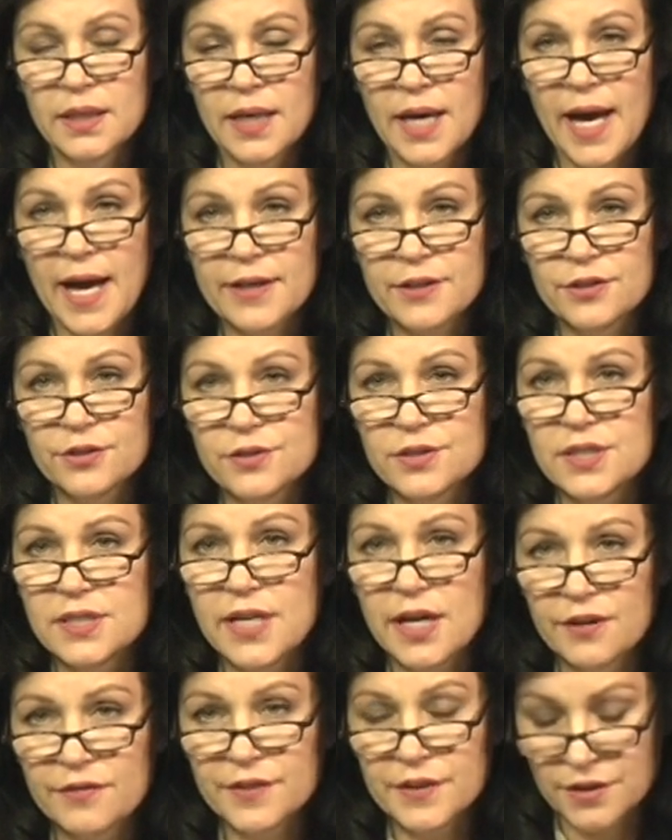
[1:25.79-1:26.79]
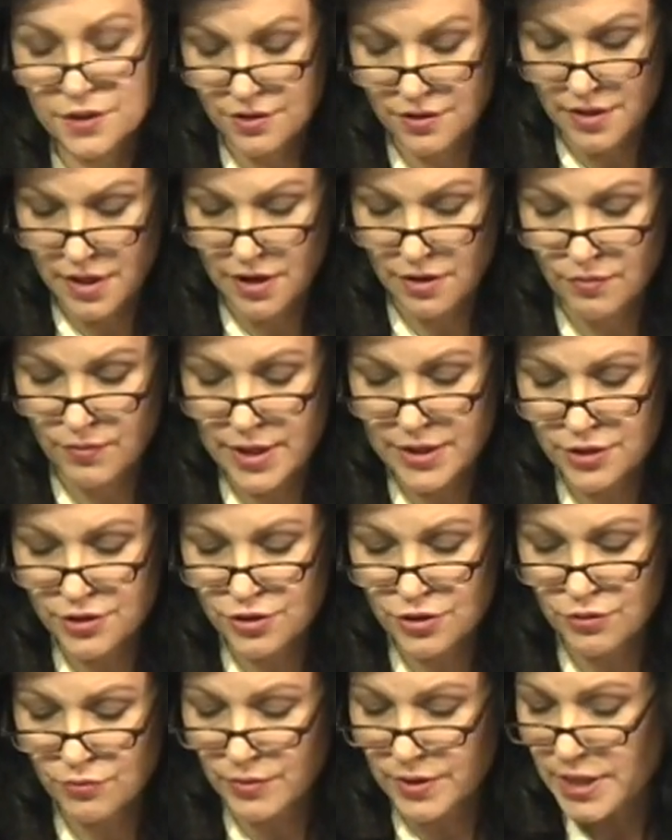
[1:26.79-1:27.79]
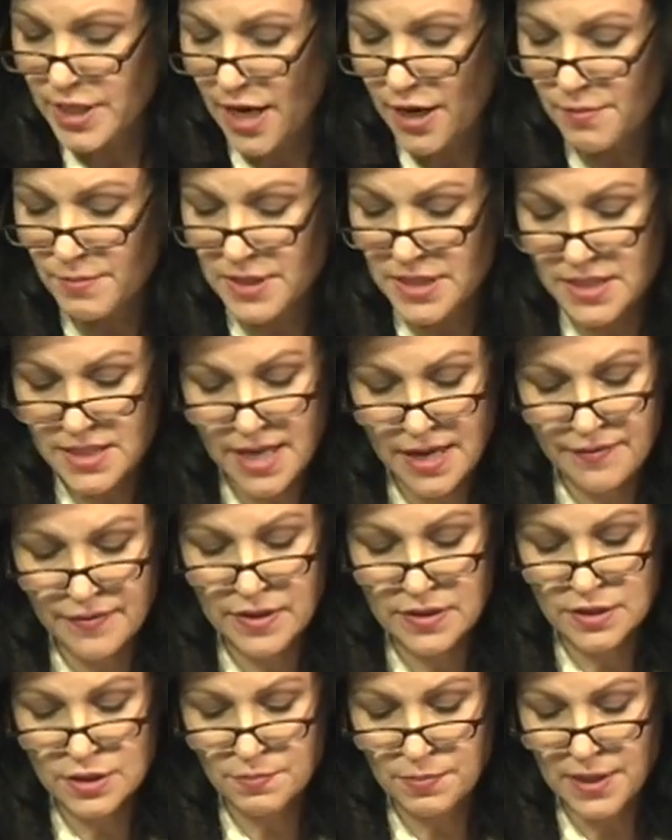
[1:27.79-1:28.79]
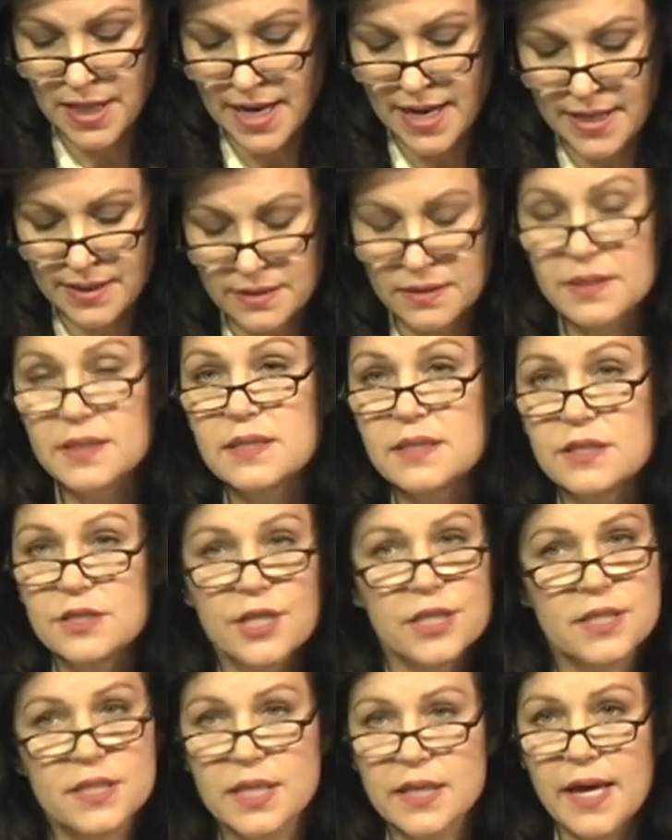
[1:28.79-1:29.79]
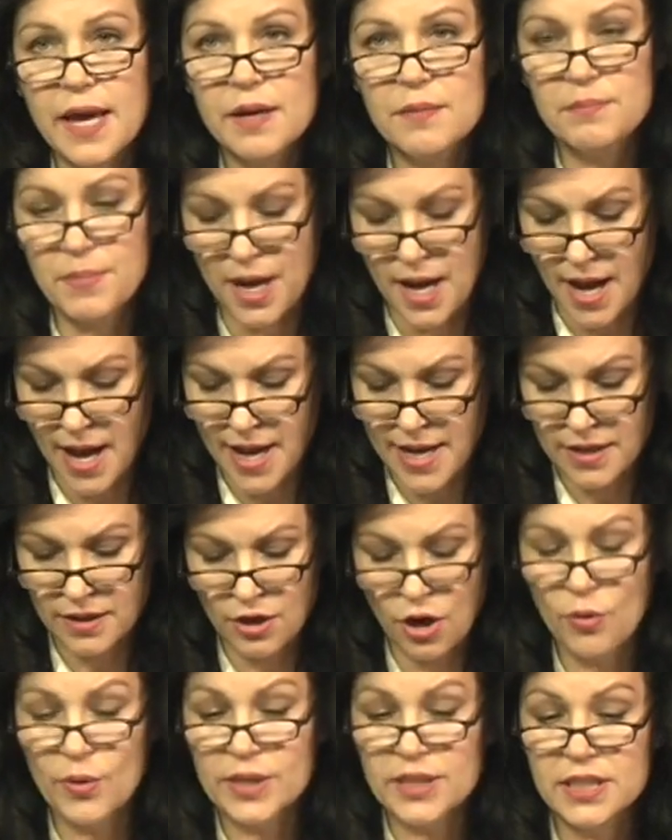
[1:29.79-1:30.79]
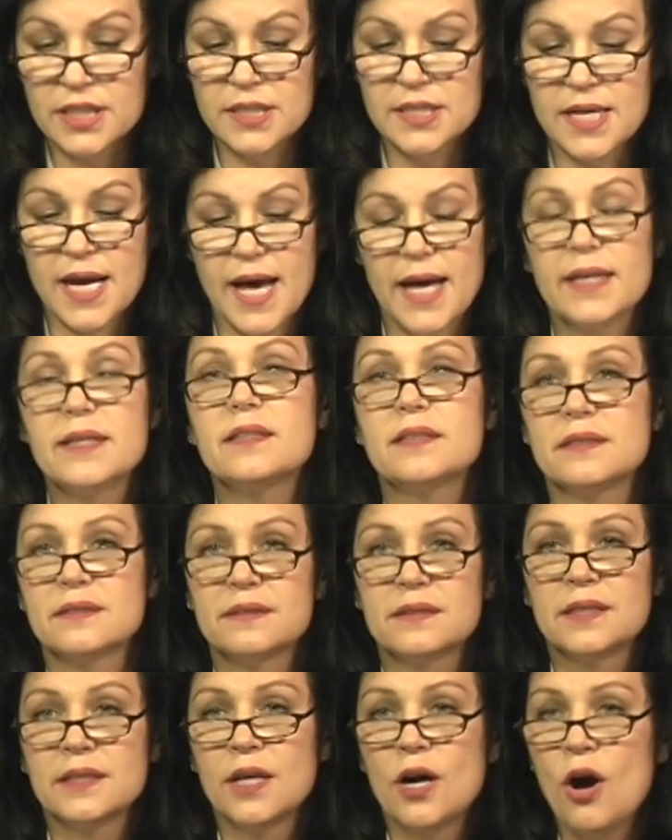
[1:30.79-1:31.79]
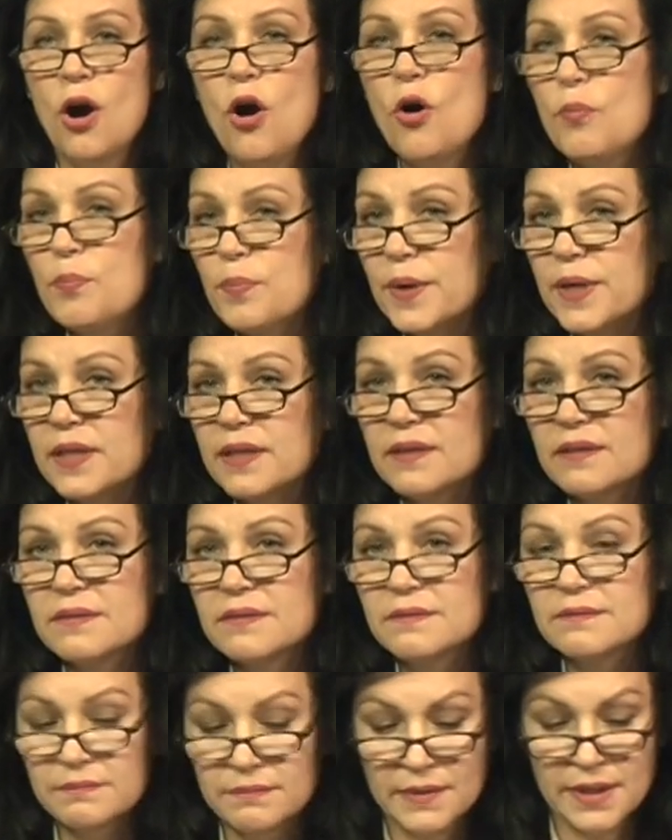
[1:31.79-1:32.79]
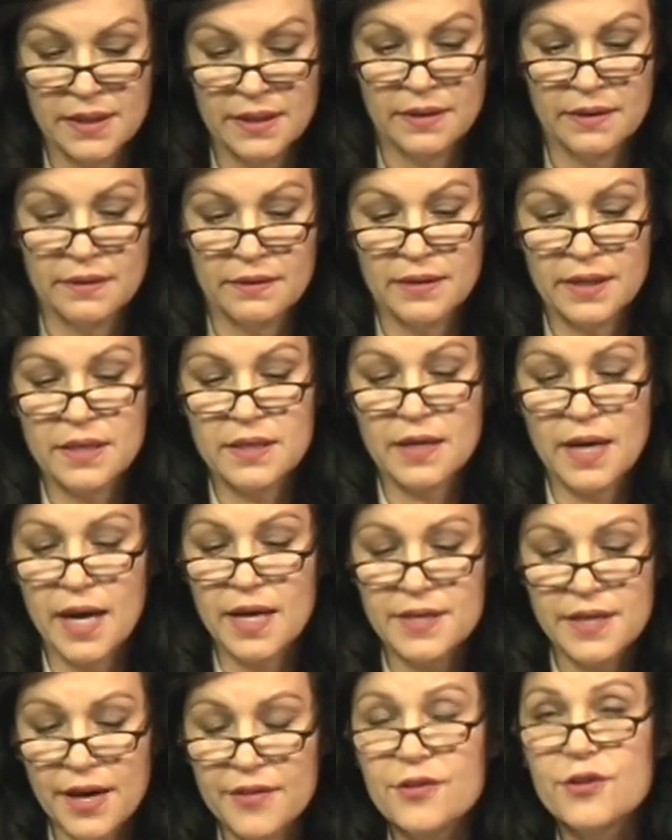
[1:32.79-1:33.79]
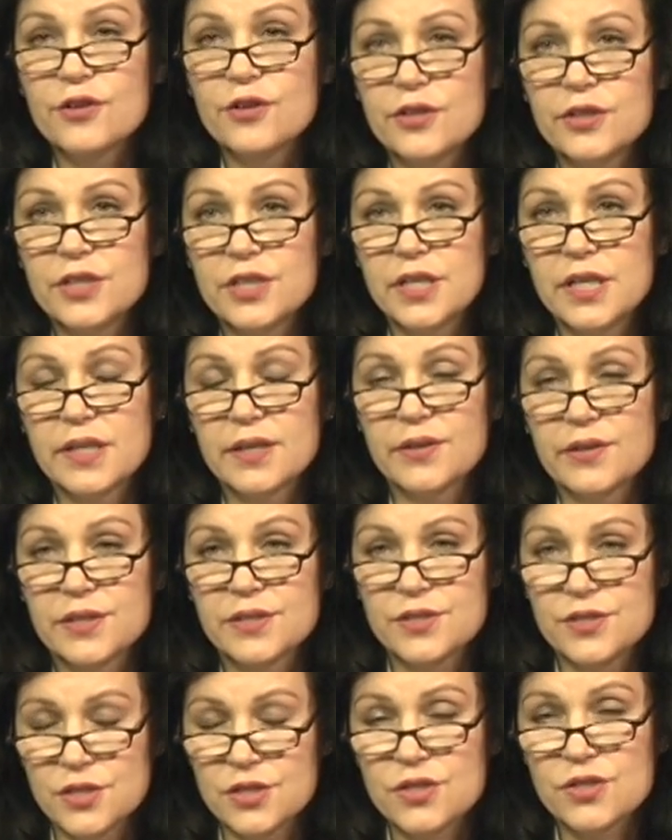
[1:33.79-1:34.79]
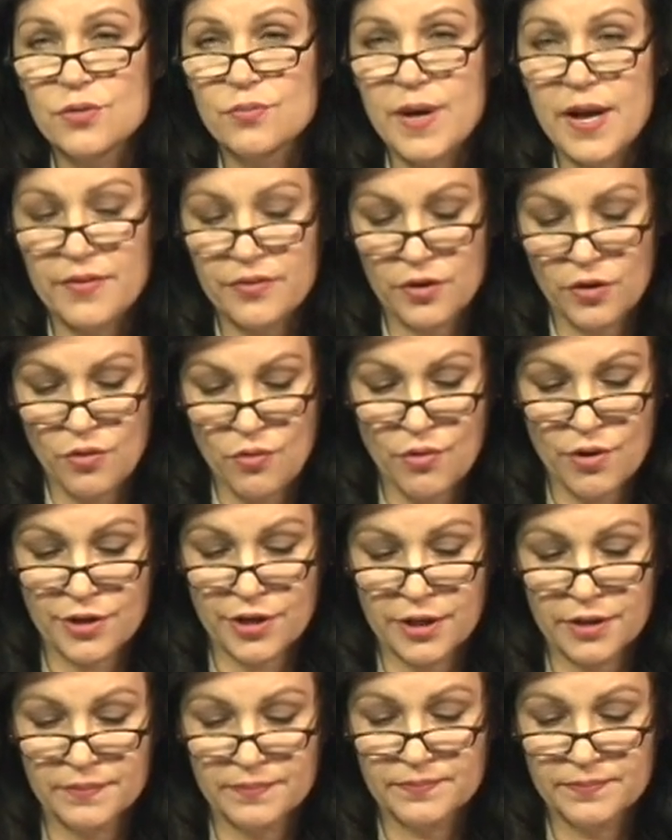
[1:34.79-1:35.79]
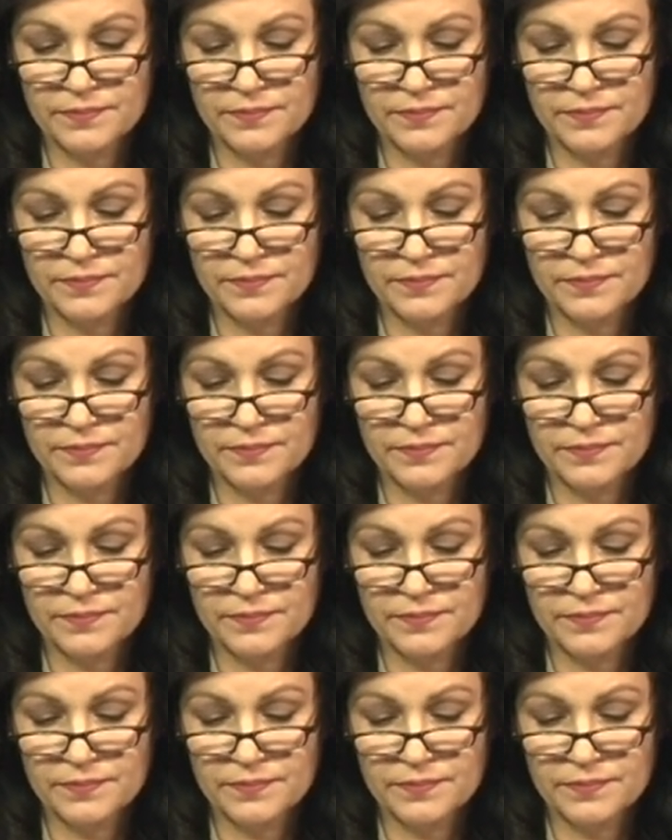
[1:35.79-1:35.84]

Actors delve into their registered retirement savings plans just to get by, go into debt, hoping that another good year is just around the corner.